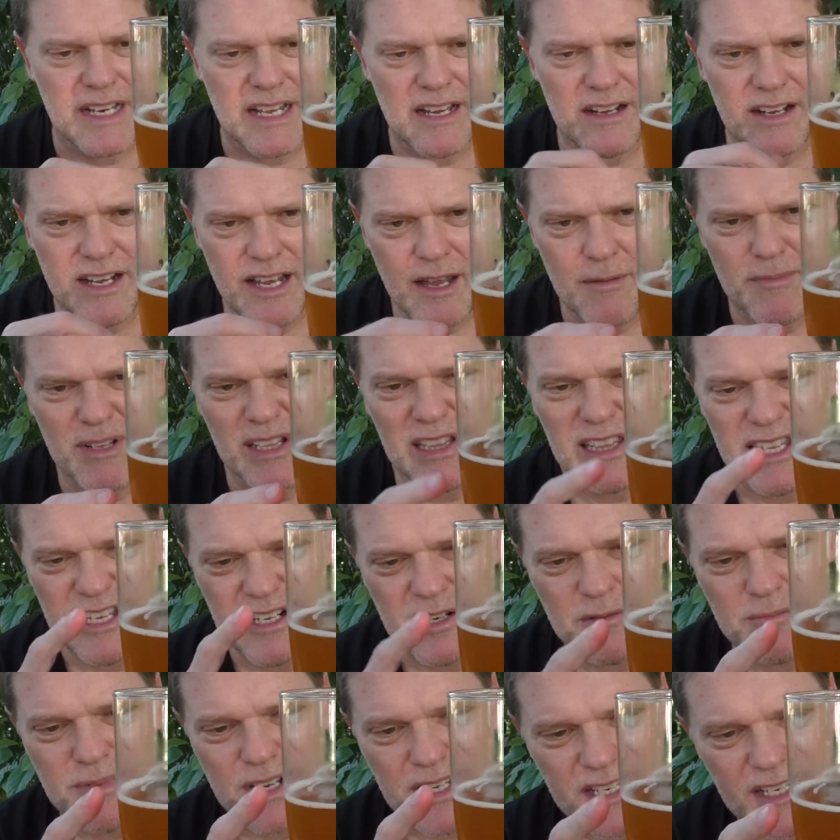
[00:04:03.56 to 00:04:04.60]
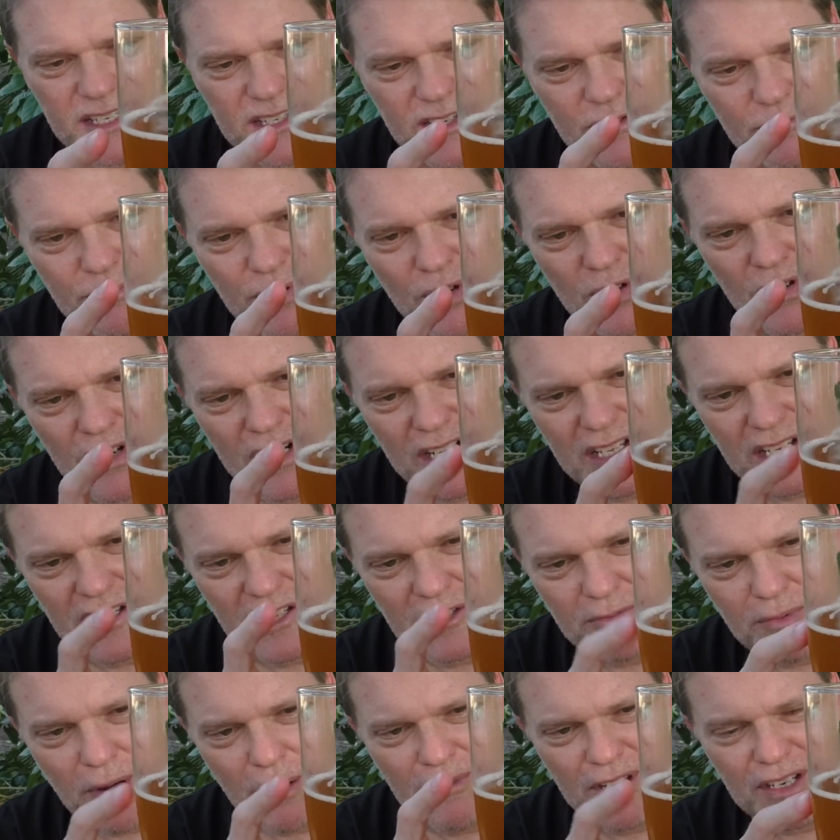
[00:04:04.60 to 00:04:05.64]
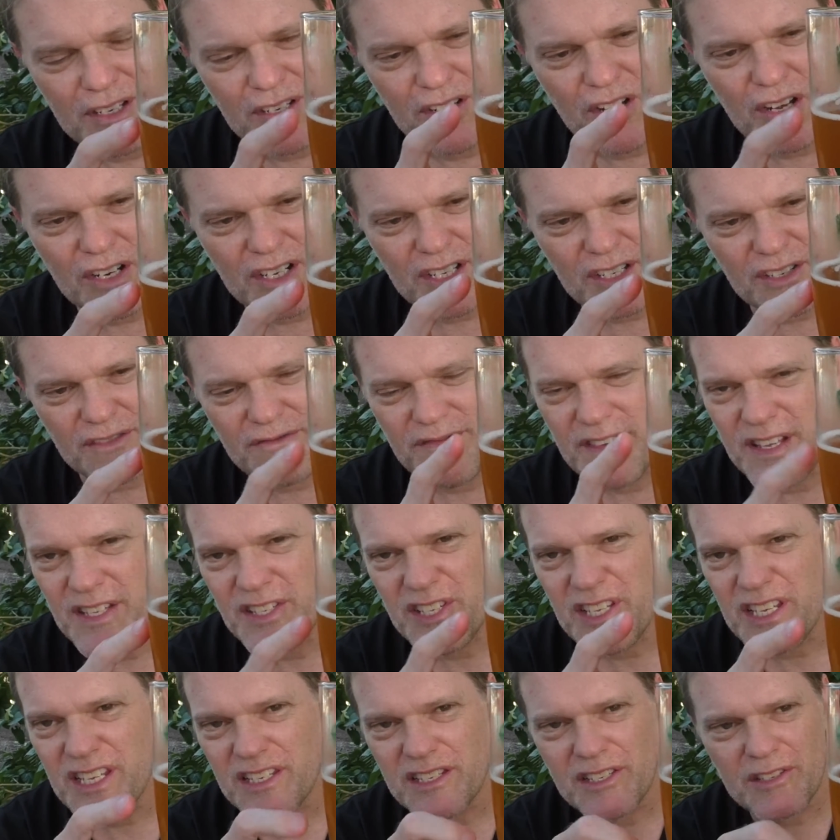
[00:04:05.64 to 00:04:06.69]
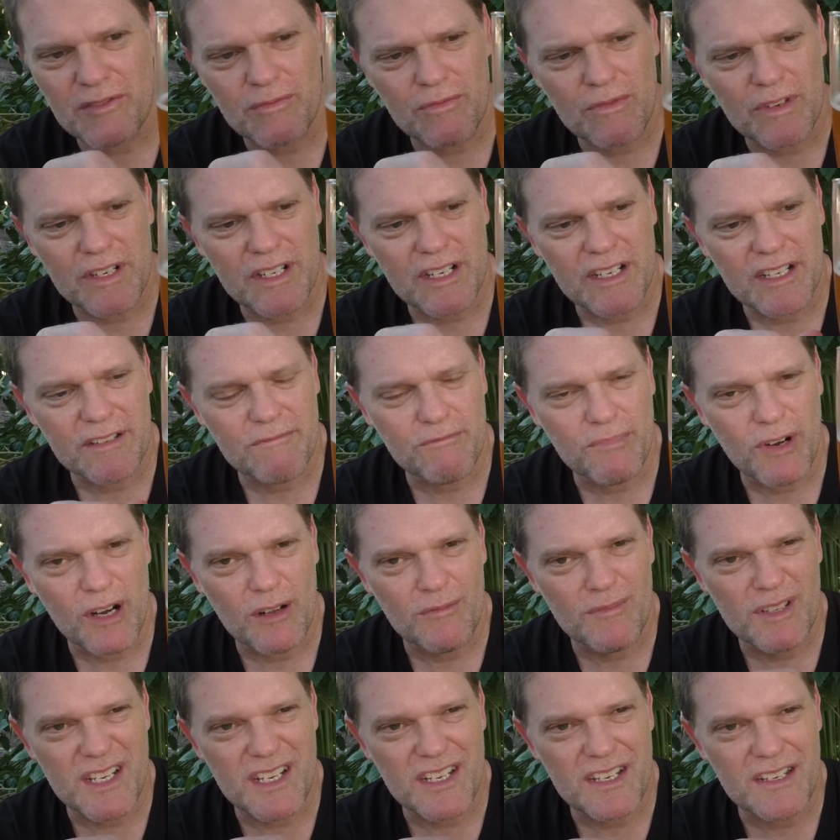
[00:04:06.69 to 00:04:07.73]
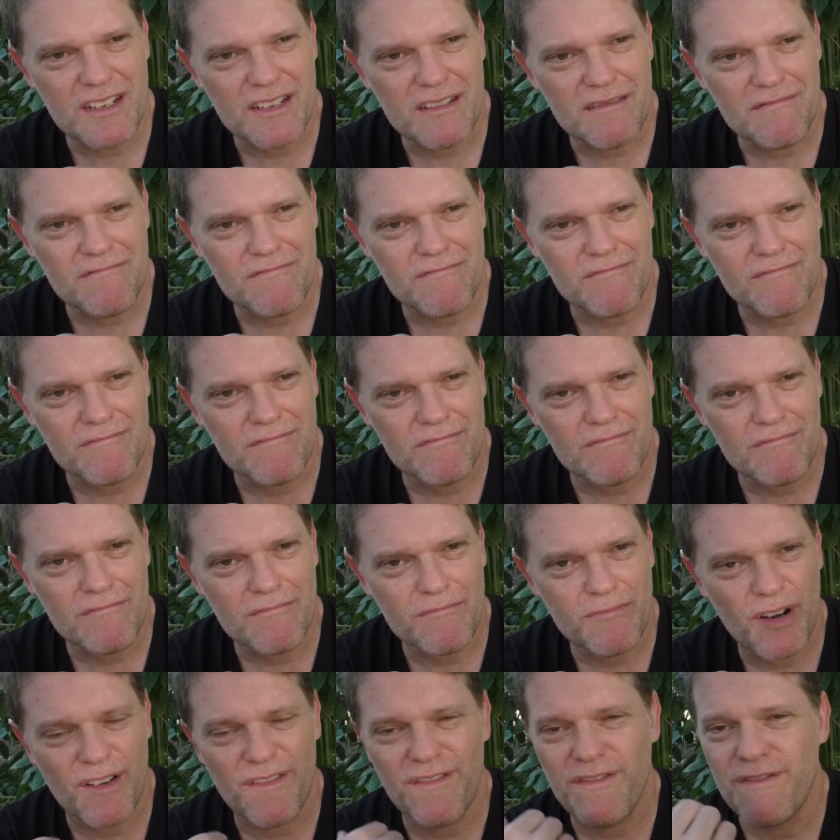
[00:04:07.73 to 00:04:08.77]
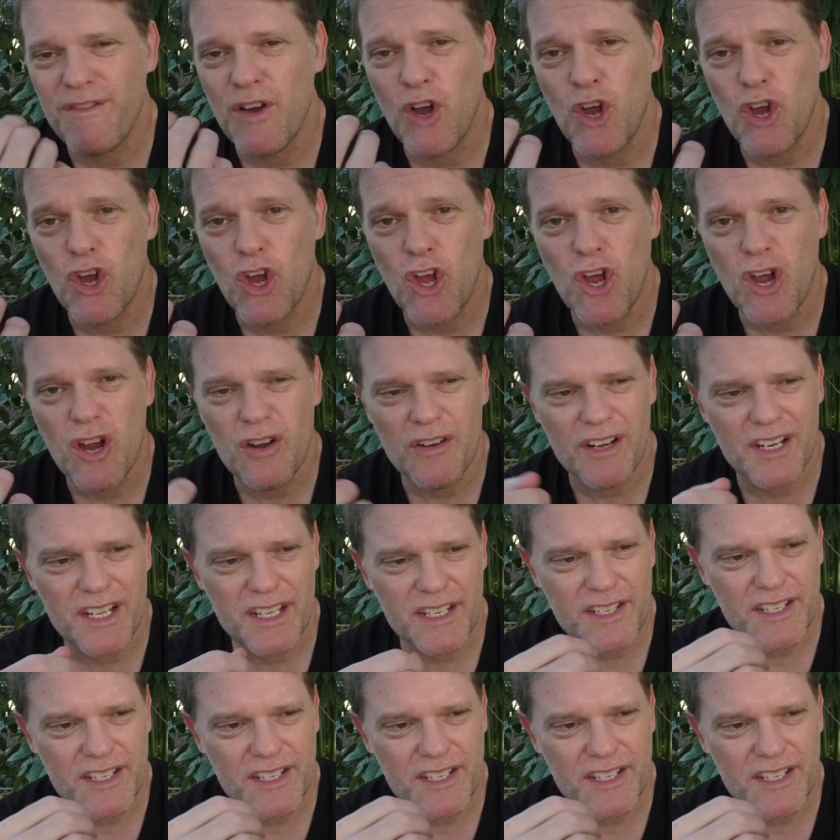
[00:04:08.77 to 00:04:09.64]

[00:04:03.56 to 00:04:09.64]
Now I am a little bit disappointed. It's probably not as fizzy as what I'd probably prefer.